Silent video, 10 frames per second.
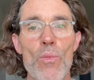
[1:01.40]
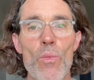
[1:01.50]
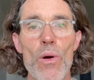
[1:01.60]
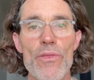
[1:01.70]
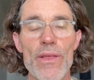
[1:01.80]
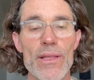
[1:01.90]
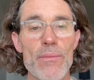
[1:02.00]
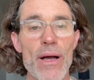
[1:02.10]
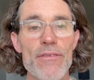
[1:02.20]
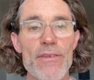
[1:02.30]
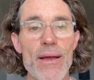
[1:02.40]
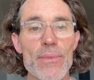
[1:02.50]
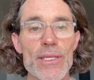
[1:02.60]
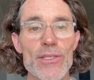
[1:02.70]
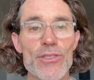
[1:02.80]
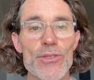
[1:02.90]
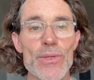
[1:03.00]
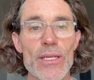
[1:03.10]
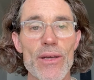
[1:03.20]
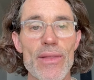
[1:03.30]
one thing that my family is
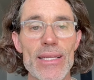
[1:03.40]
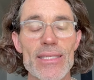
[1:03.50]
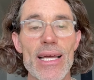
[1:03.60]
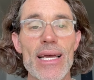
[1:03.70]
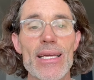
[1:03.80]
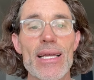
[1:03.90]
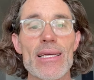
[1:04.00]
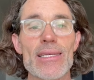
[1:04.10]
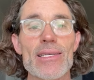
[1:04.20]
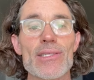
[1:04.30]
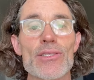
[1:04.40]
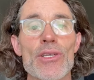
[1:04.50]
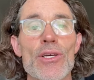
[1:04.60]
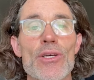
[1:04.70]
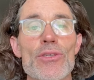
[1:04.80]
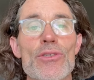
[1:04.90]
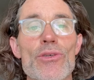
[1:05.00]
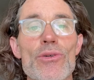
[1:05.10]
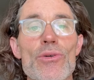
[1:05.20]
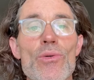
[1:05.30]
doing on that day is
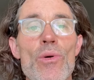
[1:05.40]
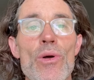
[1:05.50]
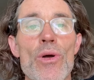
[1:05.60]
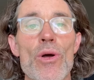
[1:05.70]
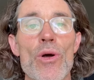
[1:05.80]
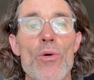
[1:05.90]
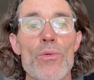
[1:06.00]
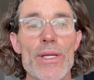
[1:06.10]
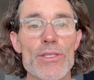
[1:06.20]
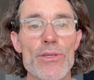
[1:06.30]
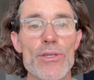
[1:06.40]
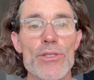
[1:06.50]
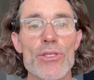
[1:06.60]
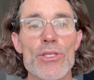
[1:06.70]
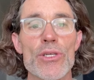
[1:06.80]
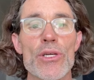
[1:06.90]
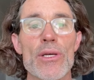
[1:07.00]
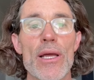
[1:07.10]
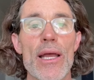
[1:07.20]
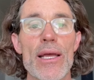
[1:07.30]
to research
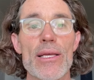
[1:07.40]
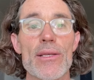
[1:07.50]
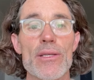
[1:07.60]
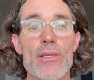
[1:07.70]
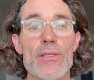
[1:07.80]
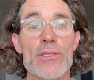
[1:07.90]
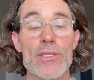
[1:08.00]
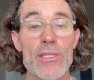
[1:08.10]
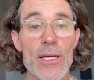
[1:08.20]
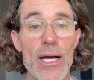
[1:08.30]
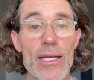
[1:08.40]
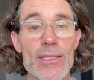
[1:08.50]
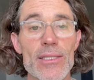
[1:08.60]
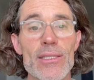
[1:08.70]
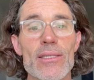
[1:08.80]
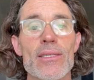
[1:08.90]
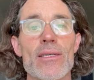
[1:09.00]
and discuss,